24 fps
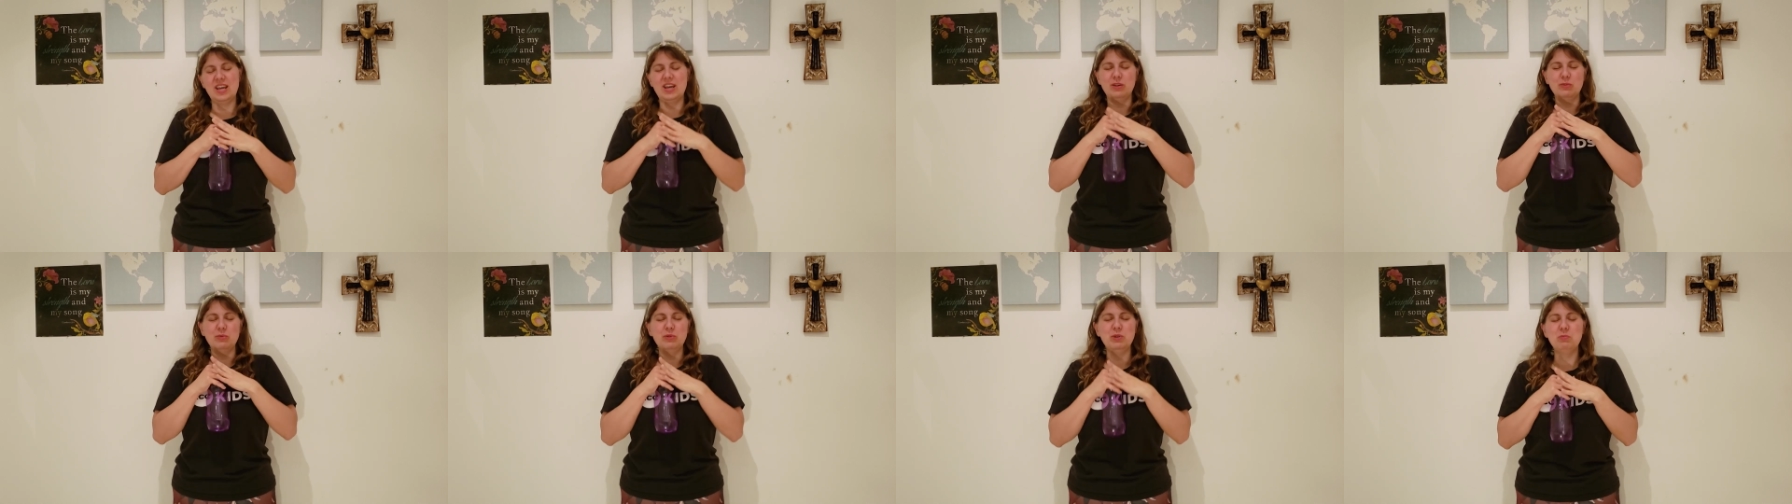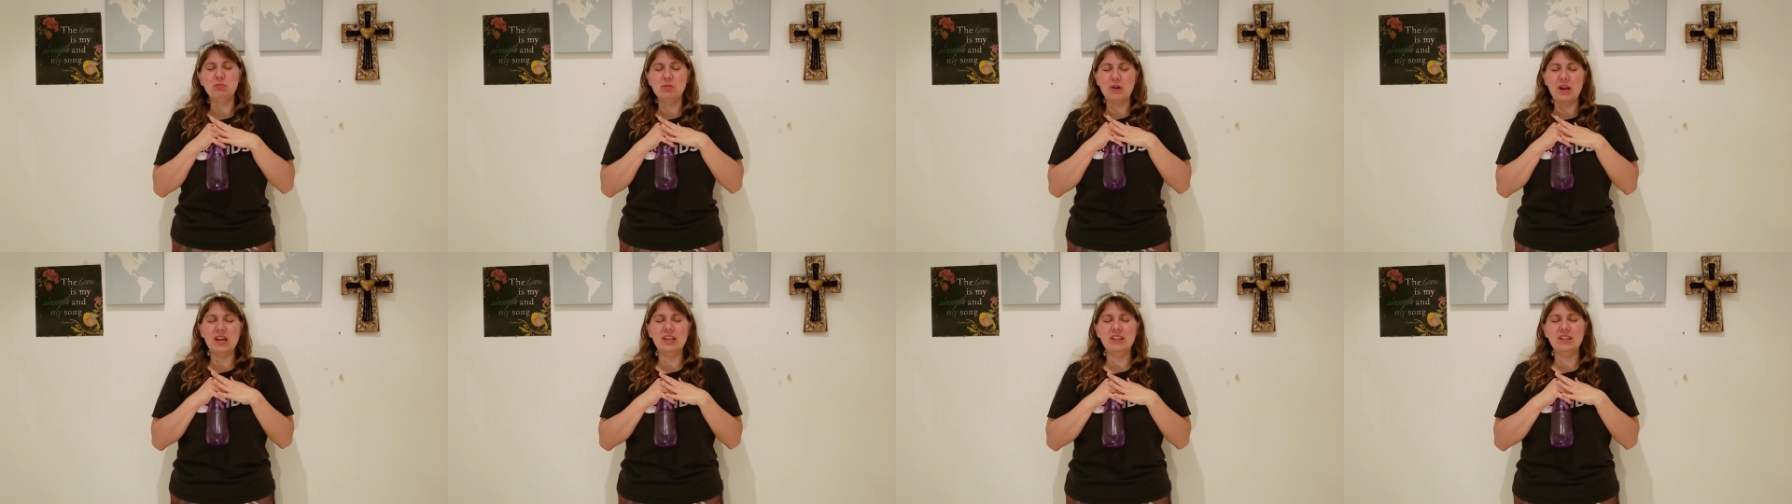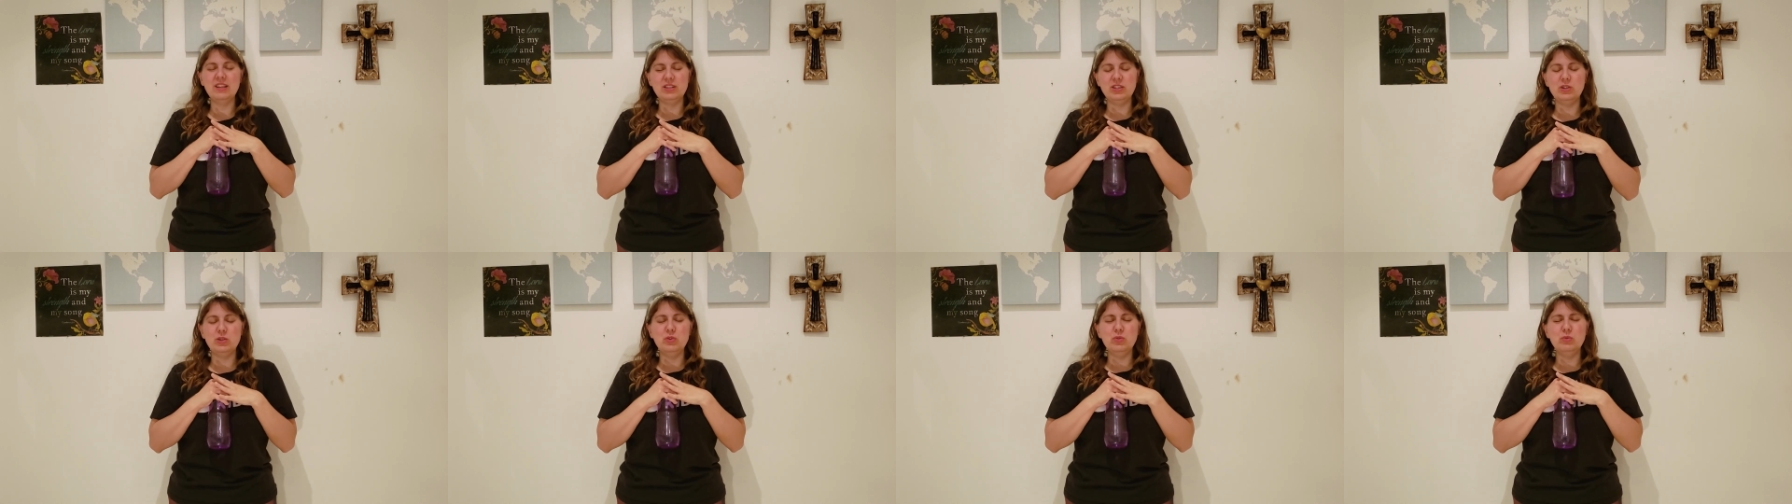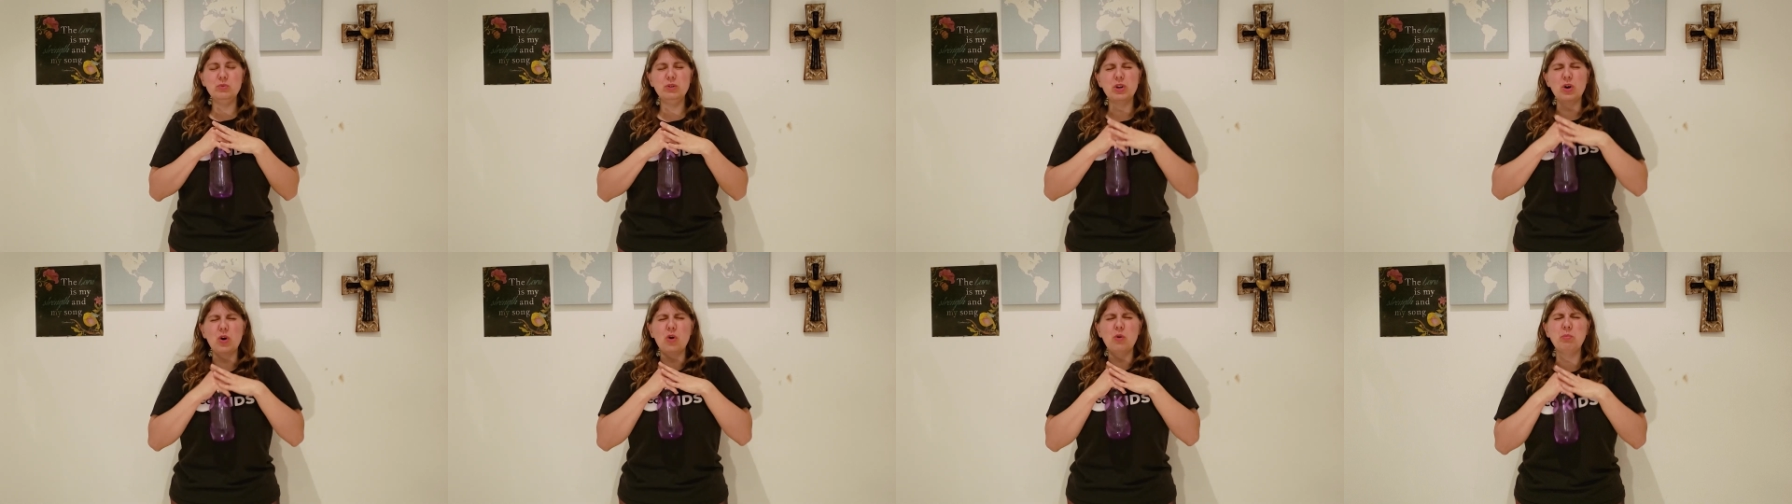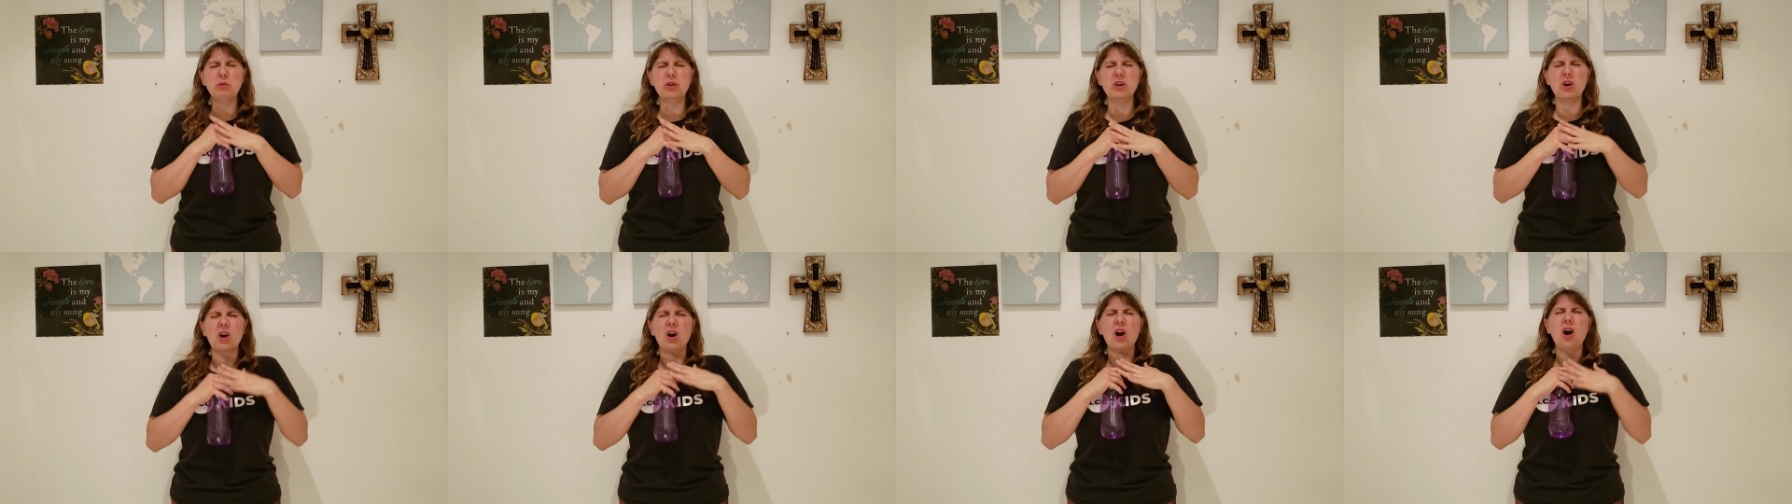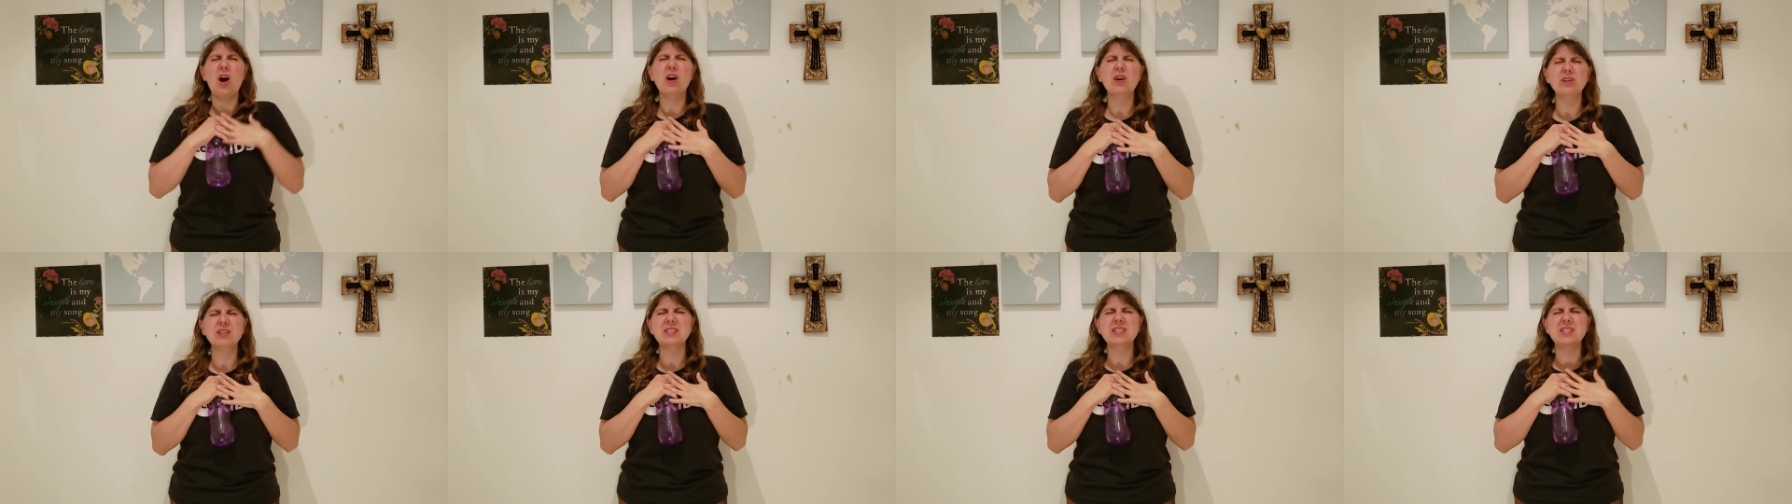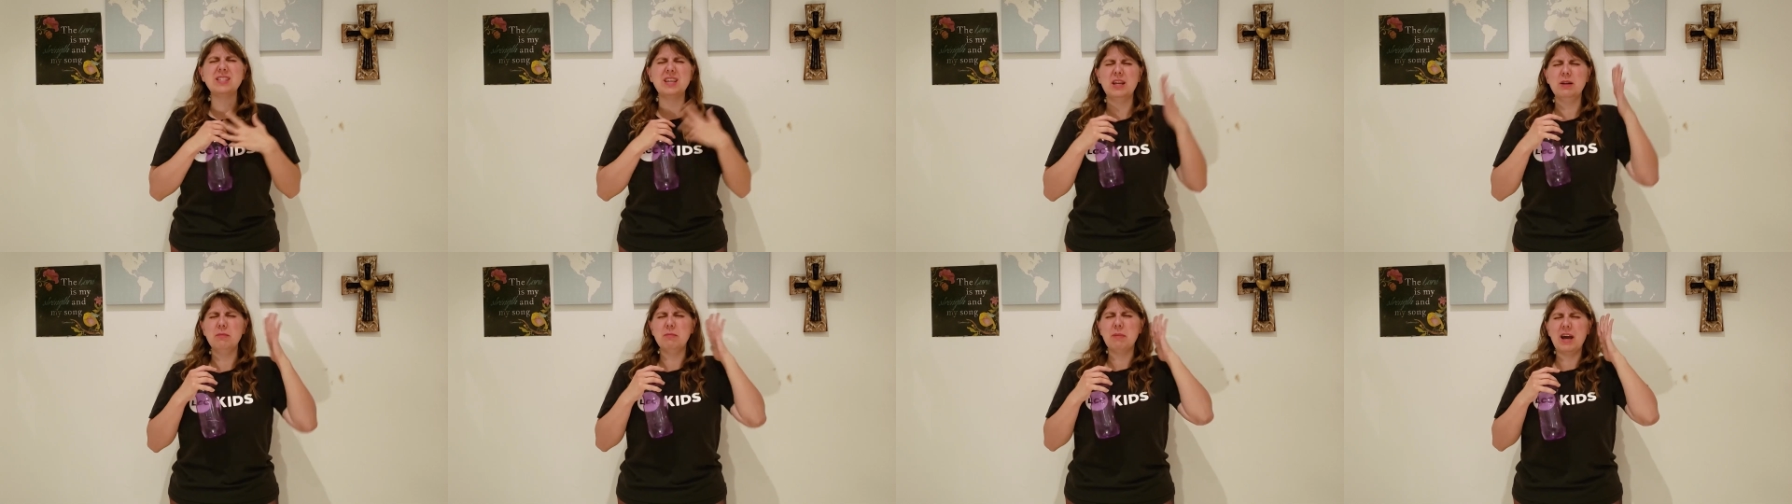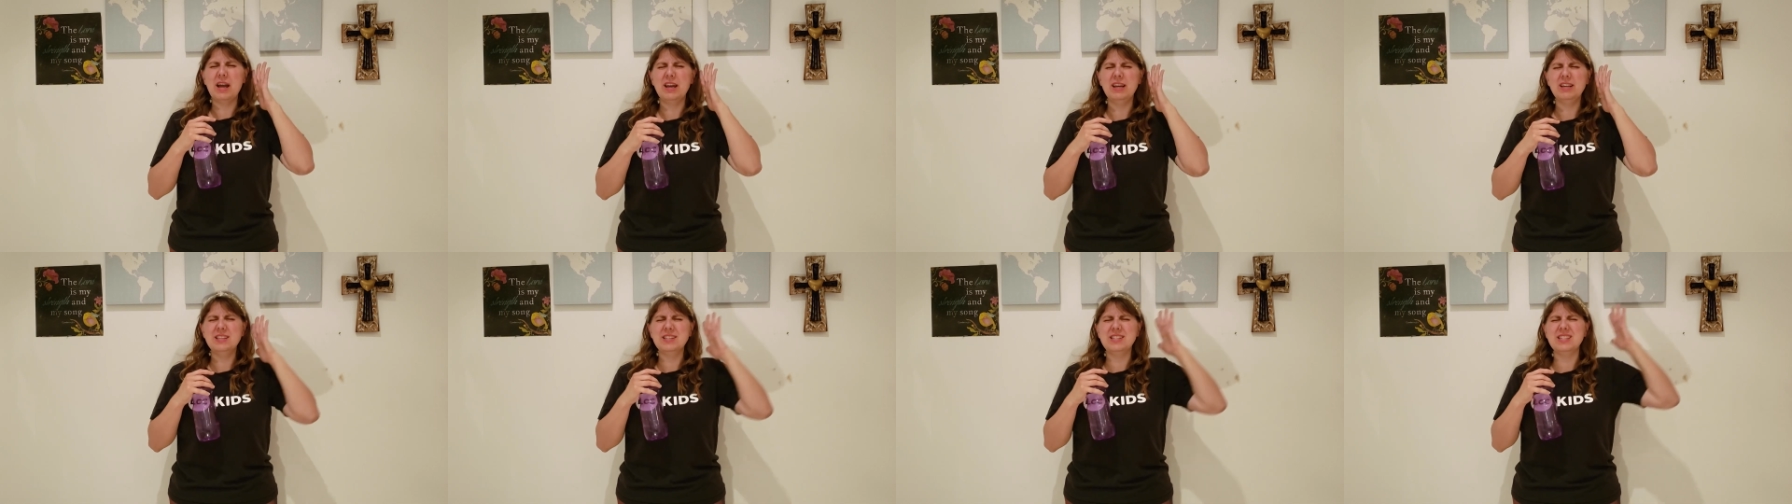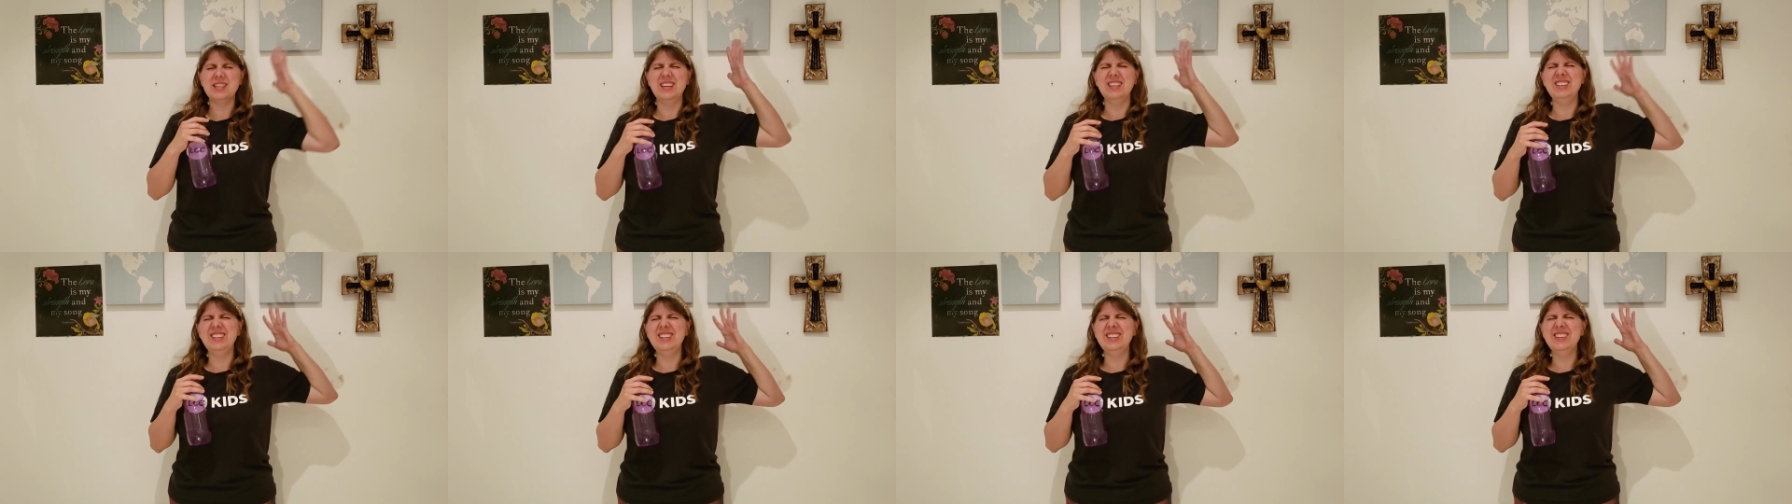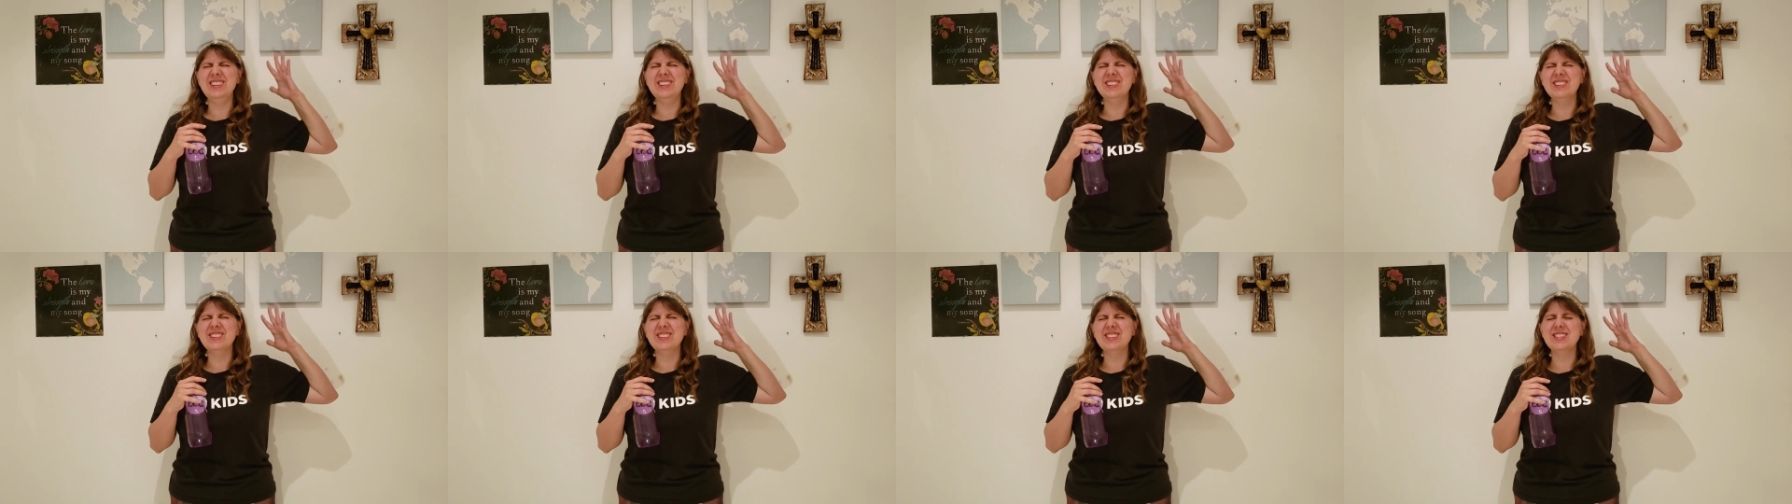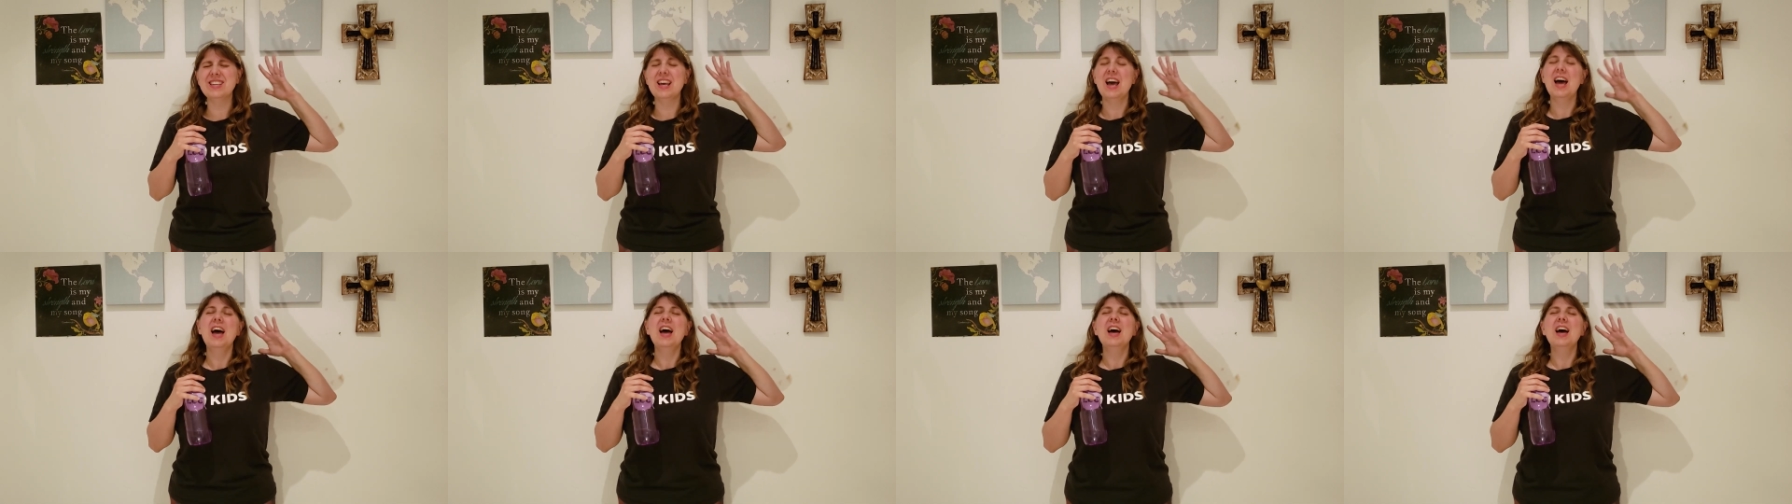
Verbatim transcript: And we pray that you would open our hearts and minds and ears